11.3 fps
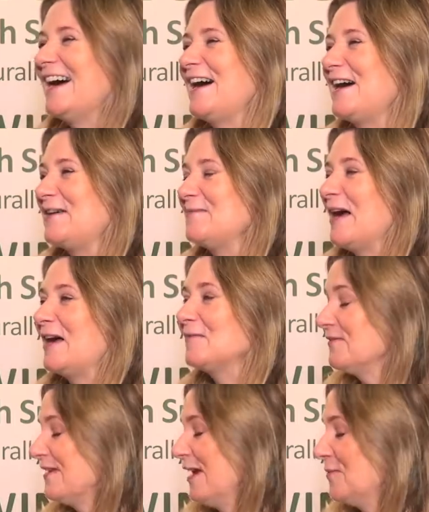And
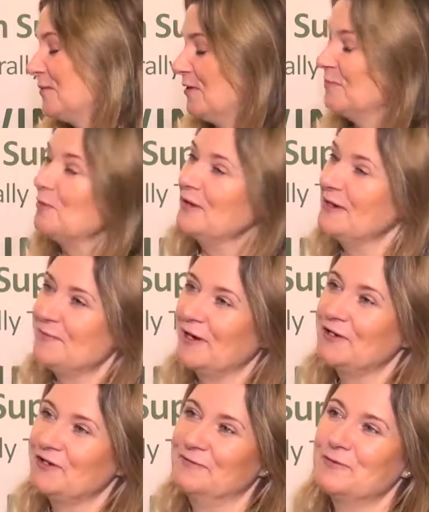we've now put them all in a
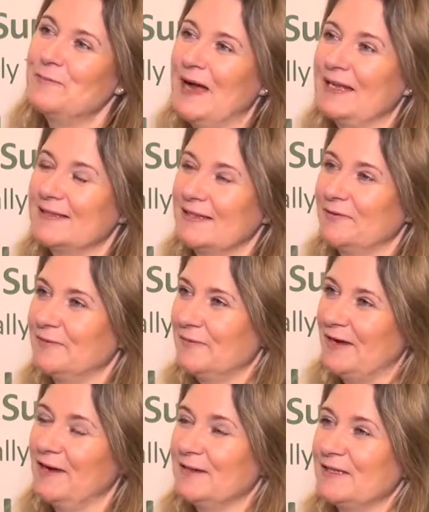brochure format so
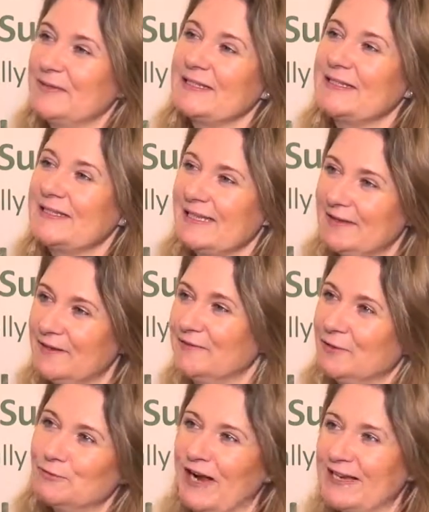our customers can see the
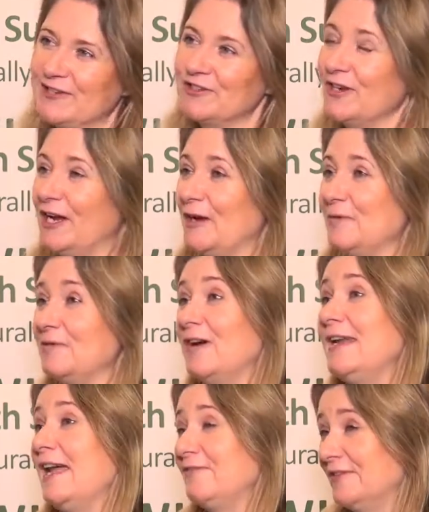full range. We've got
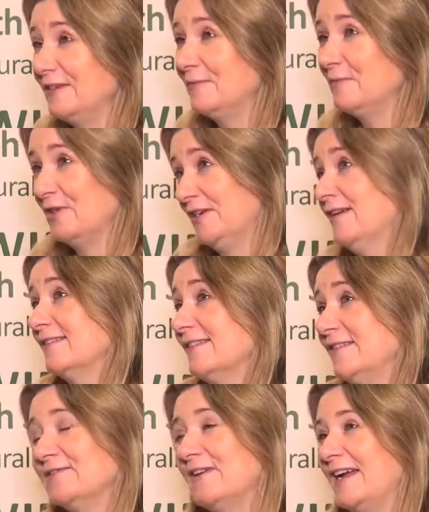11 products
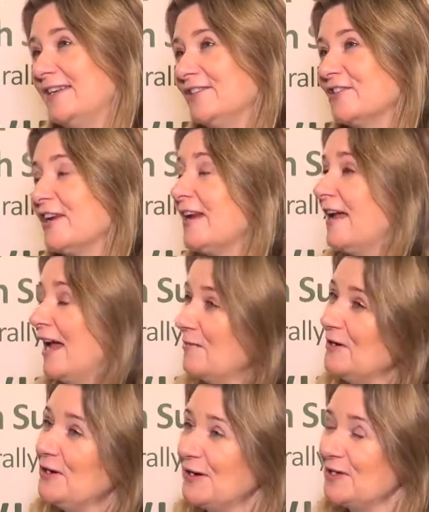in the range, and
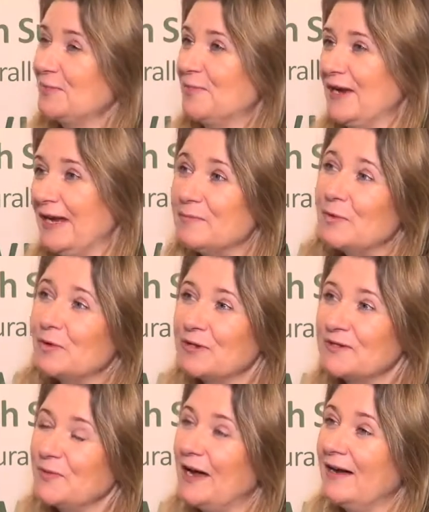we're looking to bring in more
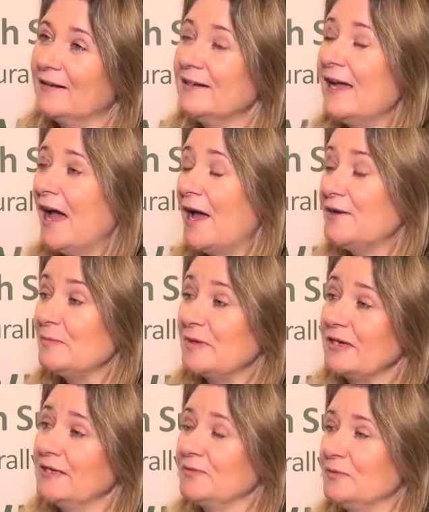as well, only
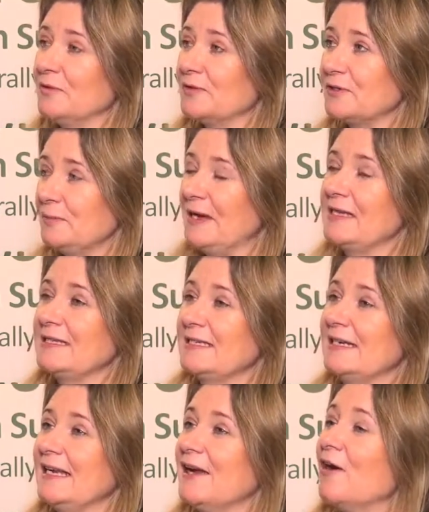because we want to
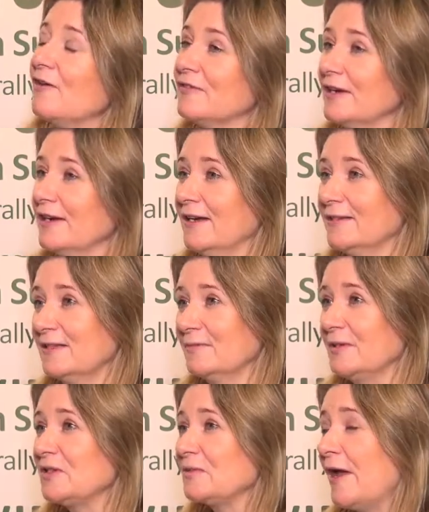basically offer our
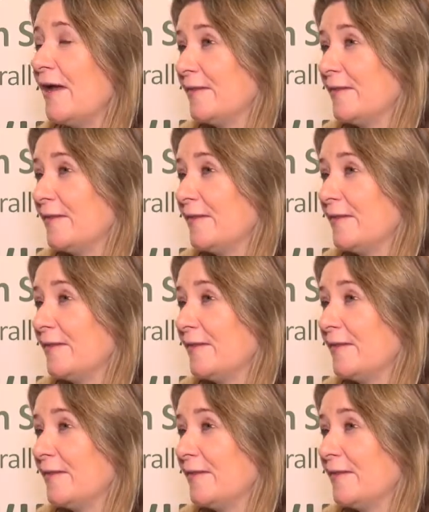customers